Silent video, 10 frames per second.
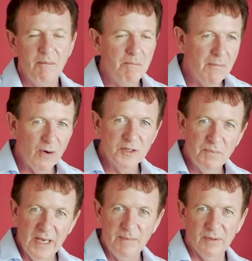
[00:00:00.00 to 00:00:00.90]

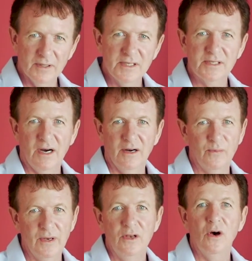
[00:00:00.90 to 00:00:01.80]
most people
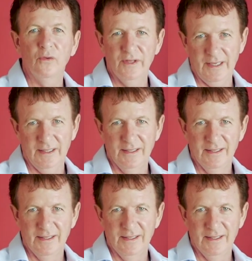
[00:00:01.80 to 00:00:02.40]
started with nothing.